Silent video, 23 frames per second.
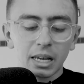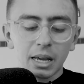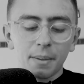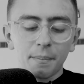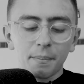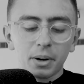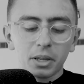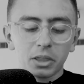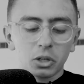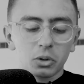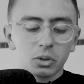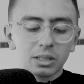
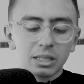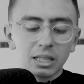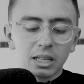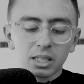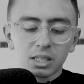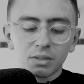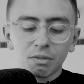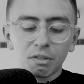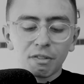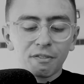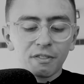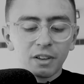But there is
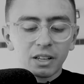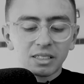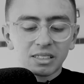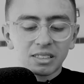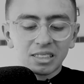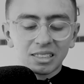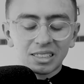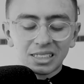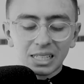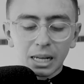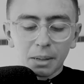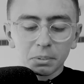less of a fixed
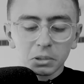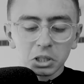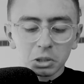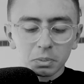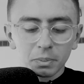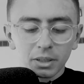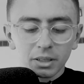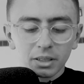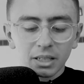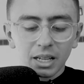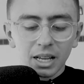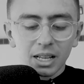establishment